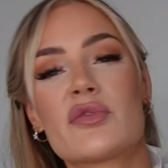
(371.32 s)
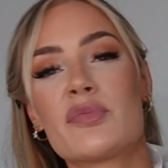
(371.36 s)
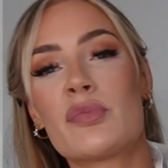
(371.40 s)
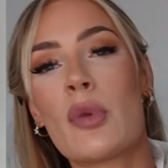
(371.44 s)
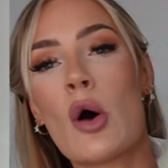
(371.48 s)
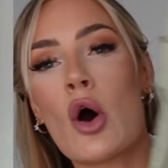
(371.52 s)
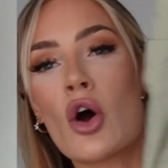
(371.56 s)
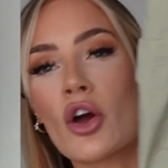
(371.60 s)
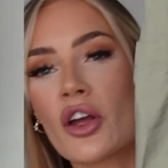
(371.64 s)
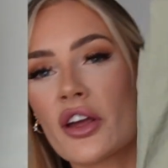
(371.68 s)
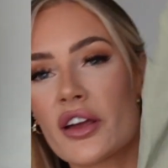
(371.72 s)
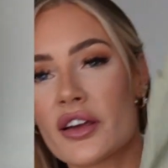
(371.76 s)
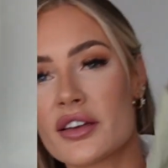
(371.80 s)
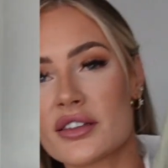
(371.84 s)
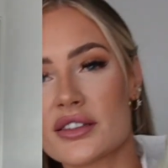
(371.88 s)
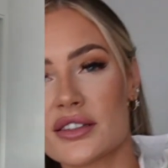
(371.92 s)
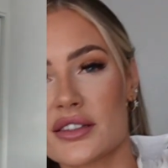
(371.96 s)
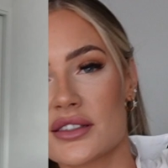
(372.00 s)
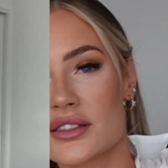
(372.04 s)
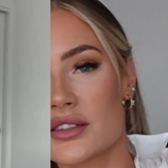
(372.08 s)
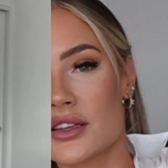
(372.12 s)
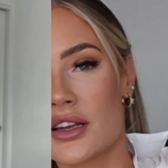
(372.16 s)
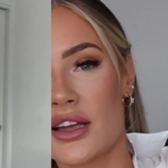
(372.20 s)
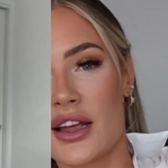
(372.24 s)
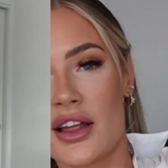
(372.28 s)
of
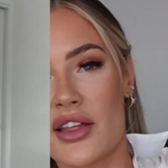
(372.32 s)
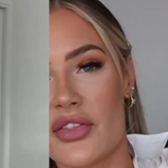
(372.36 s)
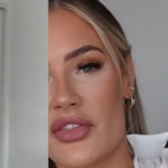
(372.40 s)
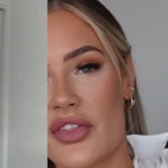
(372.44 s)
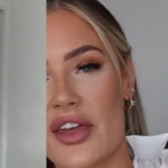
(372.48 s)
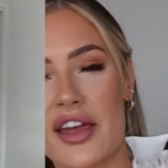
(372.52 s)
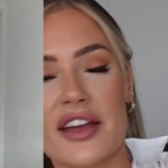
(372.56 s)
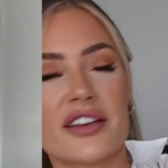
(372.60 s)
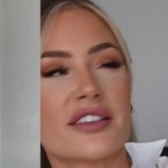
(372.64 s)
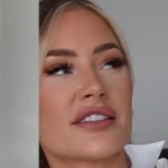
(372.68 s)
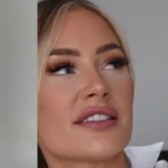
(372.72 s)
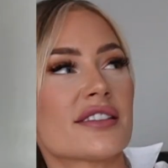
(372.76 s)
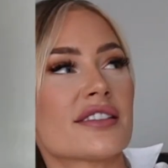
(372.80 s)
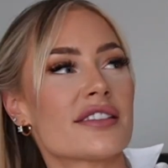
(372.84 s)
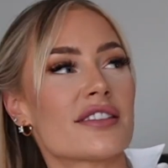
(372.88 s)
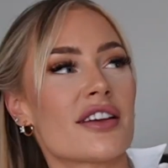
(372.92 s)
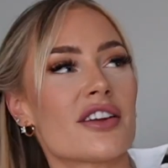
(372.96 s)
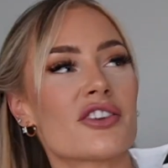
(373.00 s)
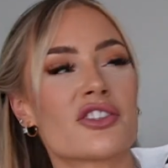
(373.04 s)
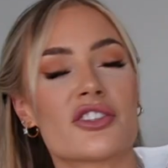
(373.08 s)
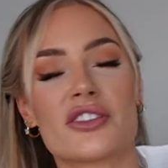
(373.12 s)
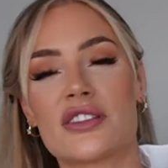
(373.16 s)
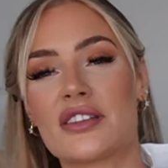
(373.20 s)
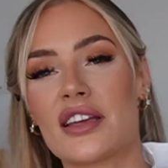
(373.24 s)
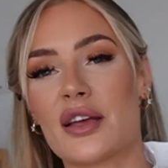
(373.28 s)
pockets. They're just
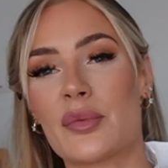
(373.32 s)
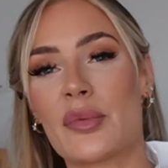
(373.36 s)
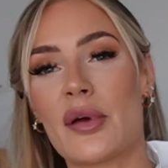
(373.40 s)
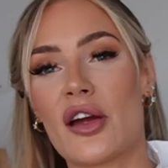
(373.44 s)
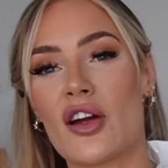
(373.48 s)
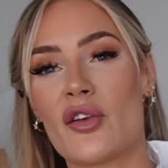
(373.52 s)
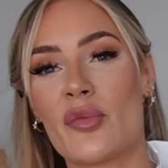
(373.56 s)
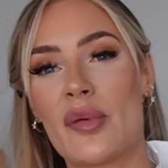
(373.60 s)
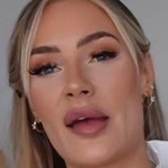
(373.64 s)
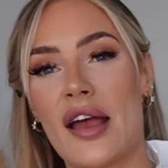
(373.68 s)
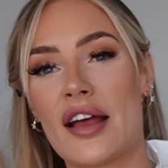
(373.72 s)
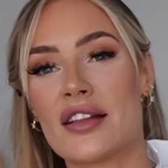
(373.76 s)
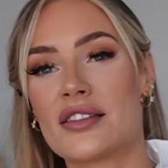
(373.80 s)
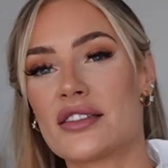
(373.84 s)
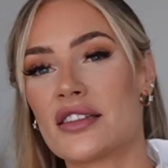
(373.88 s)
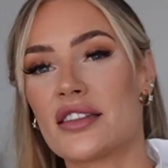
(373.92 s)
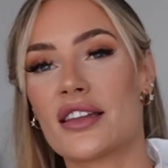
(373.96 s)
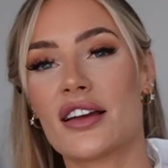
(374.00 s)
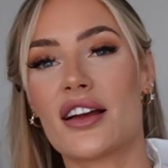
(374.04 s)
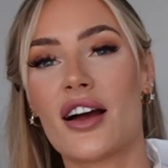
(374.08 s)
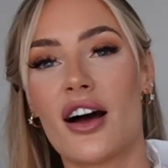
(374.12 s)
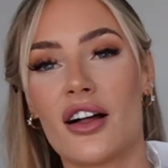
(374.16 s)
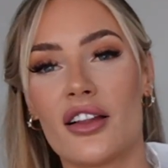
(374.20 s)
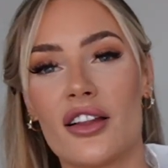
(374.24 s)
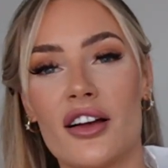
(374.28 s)
such a sick pair of pants, and
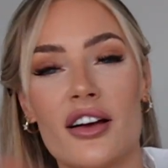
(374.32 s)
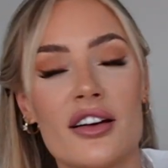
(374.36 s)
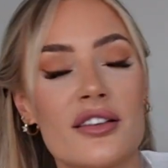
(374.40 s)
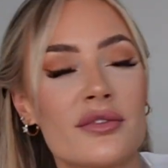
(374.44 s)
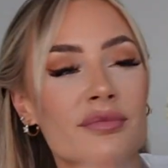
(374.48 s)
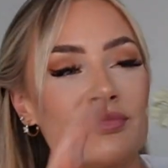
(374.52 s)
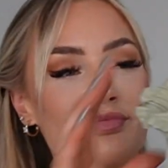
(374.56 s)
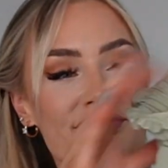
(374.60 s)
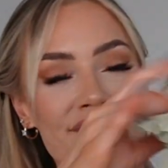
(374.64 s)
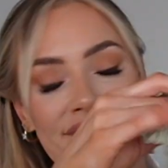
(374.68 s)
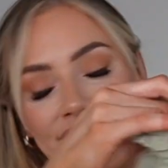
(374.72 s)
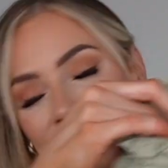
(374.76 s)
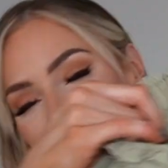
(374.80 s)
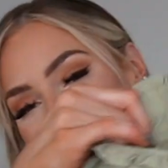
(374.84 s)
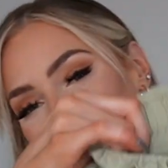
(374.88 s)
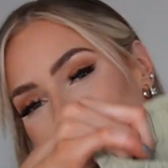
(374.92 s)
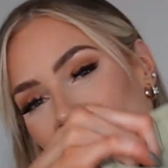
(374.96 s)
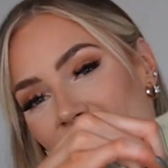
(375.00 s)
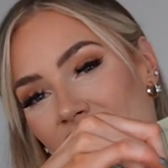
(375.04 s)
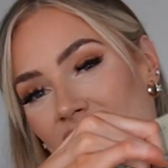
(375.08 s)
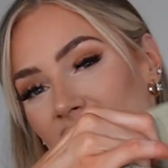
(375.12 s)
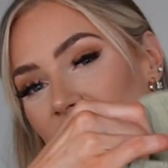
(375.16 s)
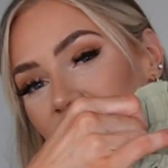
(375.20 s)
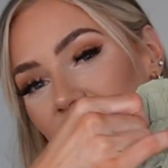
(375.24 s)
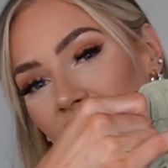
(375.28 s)
the color,
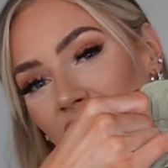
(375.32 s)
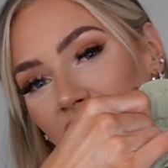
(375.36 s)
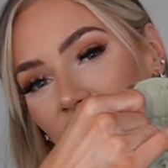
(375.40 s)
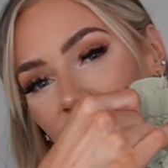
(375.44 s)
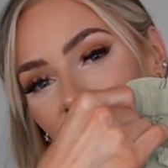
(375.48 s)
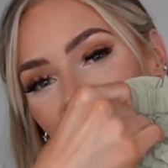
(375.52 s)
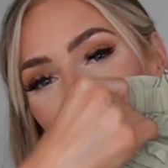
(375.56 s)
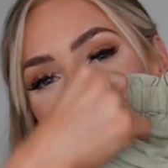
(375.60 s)
they're sage,